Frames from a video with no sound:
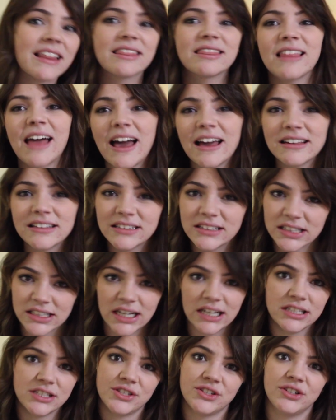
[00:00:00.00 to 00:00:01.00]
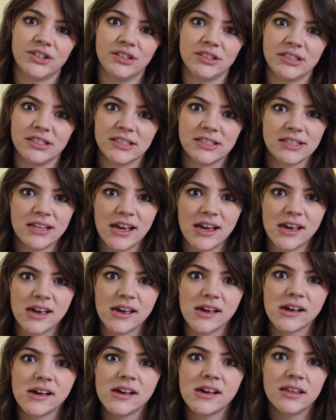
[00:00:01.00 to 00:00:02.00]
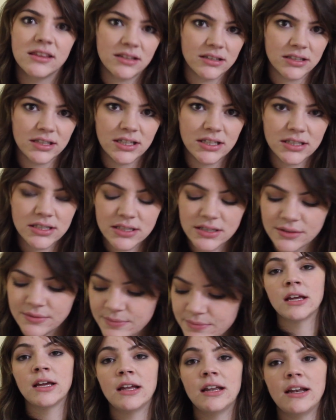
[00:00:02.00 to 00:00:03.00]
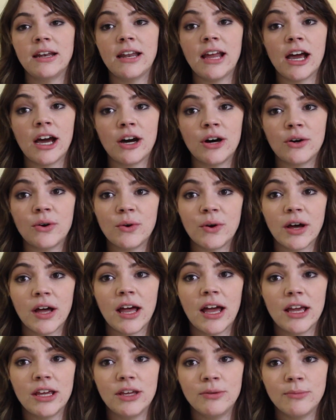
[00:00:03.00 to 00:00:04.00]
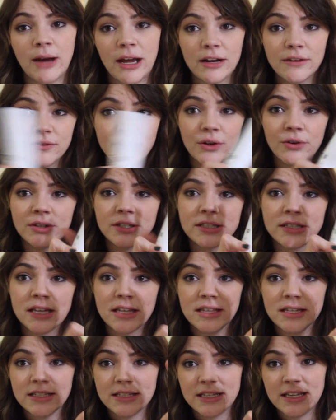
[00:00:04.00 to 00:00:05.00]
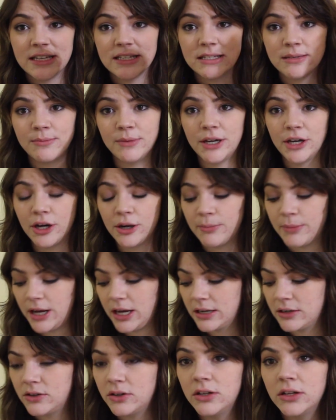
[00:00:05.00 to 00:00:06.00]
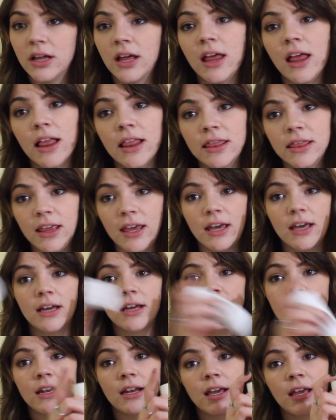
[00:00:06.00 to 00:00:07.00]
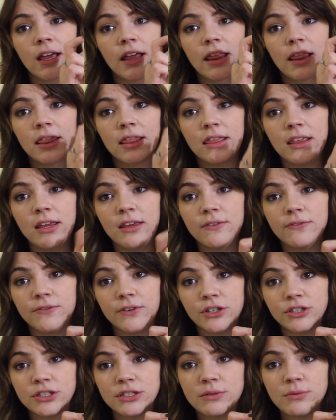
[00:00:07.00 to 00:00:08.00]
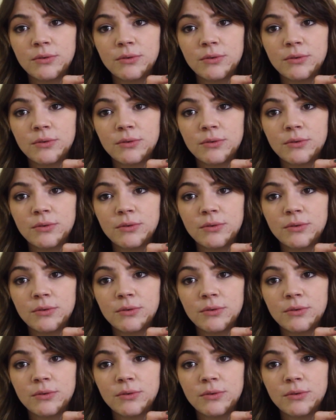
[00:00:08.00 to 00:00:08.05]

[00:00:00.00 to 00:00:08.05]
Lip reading: lackluster to say the least. Now, you might have noticed that this is a bigger bottle than the first